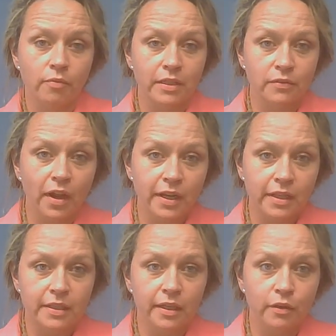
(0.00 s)
raise
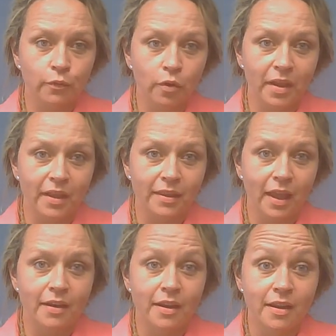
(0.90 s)
financing in a format
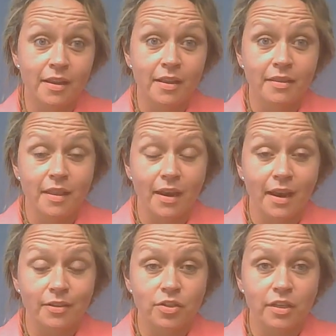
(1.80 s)
that that
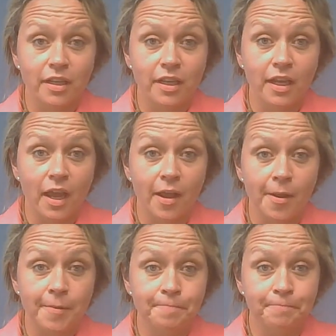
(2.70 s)
actually
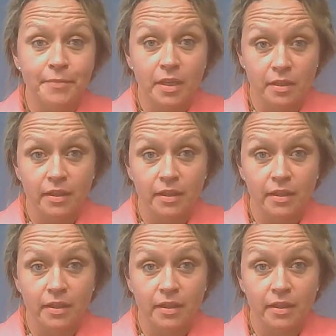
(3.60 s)
um,